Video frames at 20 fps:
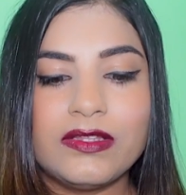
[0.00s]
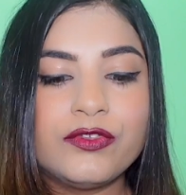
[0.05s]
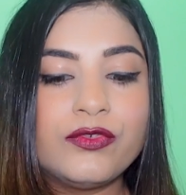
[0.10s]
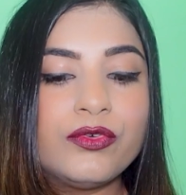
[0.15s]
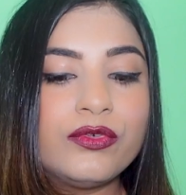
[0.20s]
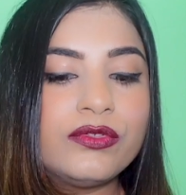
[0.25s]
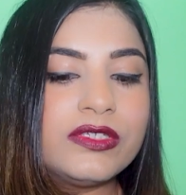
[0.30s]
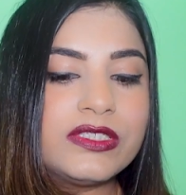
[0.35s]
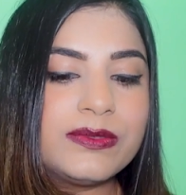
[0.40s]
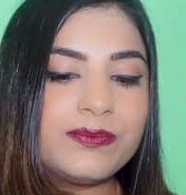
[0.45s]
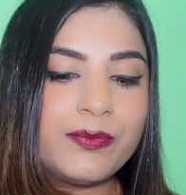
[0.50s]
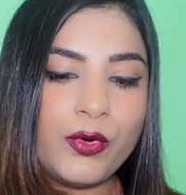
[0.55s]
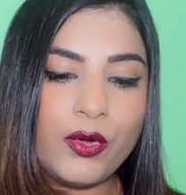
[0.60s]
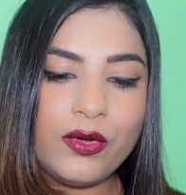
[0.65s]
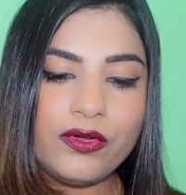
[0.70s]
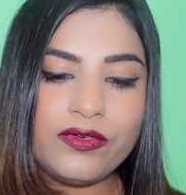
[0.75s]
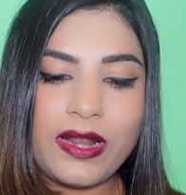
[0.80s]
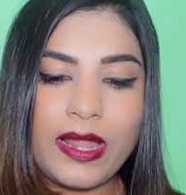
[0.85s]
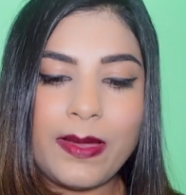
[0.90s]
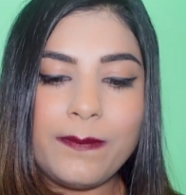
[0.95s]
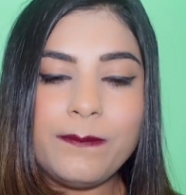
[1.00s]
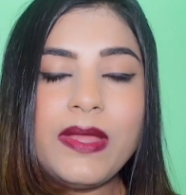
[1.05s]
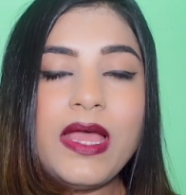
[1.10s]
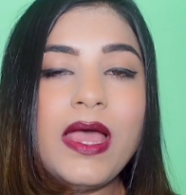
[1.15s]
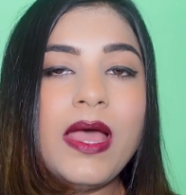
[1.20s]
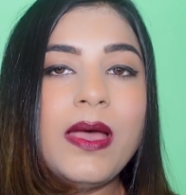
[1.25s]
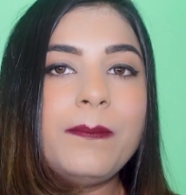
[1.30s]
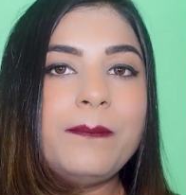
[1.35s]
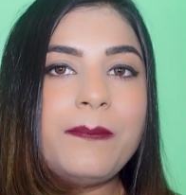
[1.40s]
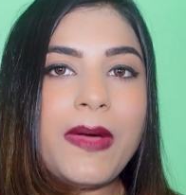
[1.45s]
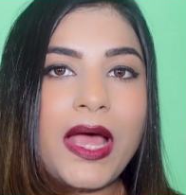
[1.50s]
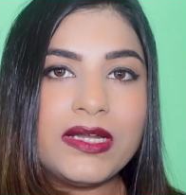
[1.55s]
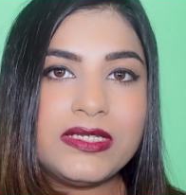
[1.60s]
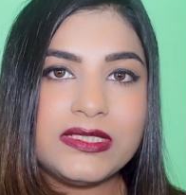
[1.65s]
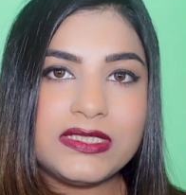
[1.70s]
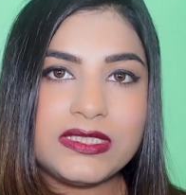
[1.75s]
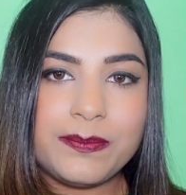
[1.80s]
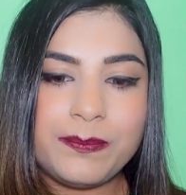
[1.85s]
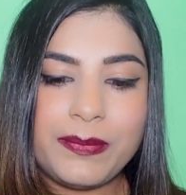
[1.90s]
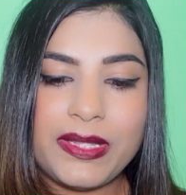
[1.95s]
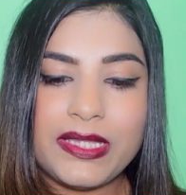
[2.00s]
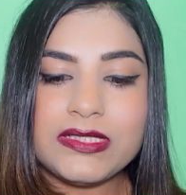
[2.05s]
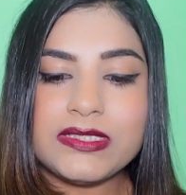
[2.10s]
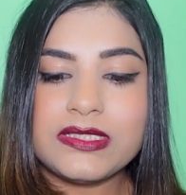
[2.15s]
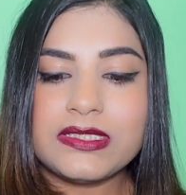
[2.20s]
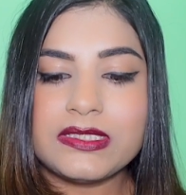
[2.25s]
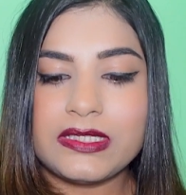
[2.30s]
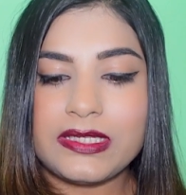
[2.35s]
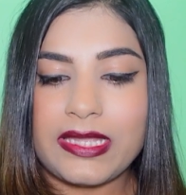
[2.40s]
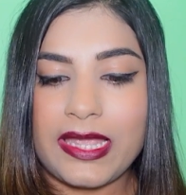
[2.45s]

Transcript: Through this program, participants